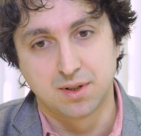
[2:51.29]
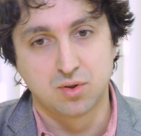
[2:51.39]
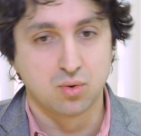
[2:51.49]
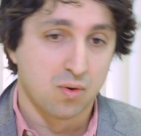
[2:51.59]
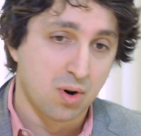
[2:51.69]

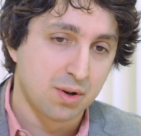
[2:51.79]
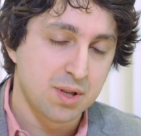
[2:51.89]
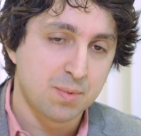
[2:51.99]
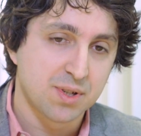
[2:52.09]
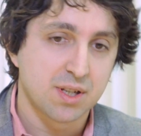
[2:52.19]
that you
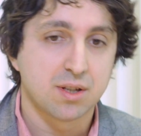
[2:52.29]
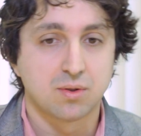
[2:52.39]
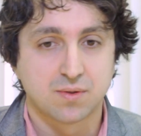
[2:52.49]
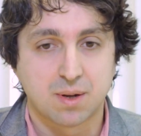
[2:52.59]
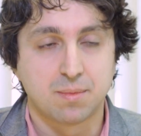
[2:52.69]
already presented
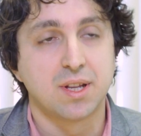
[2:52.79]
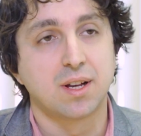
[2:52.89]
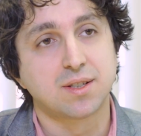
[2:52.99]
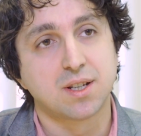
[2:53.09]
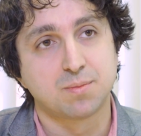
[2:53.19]
or somebody
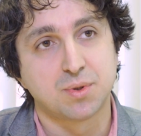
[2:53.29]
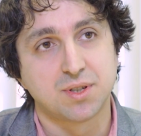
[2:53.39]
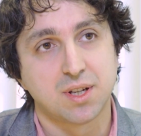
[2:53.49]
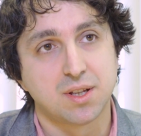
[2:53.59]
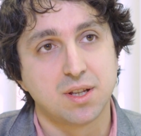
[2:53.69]
else has
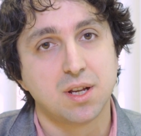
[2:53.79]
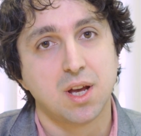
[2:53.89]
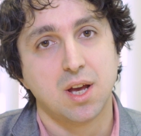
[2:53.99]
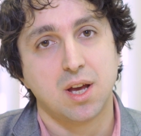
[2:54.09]
presented,